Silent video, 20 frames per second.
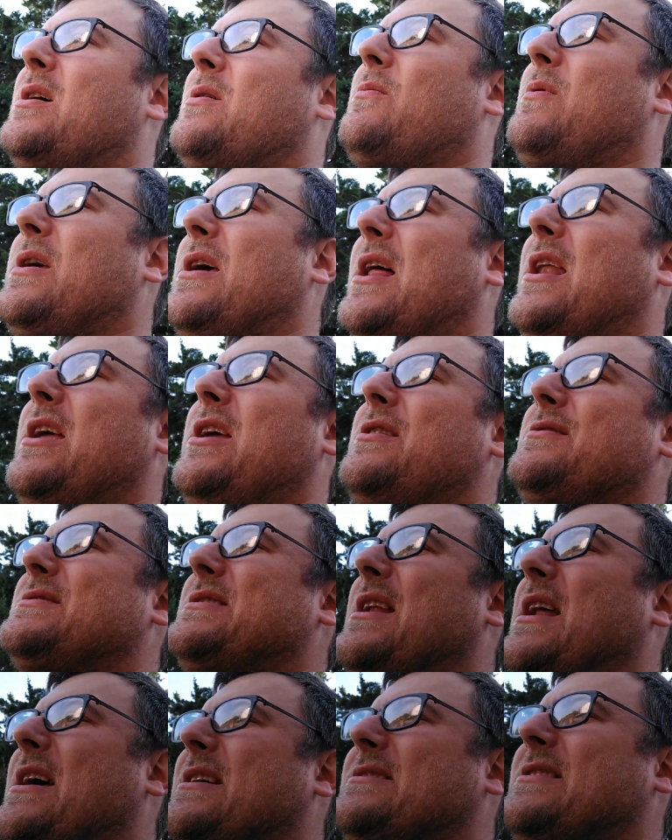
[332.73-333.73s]
We kind of use
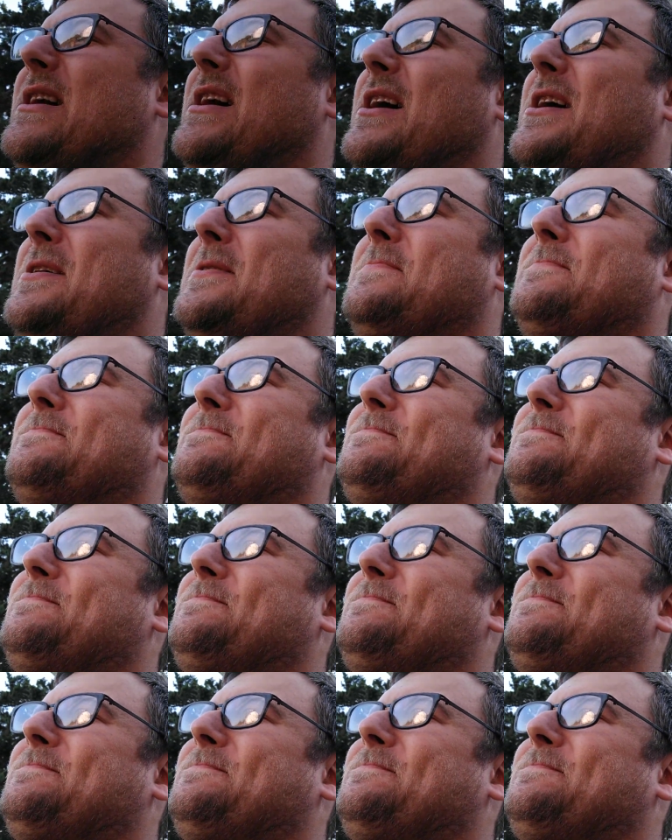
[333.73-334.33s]
it as a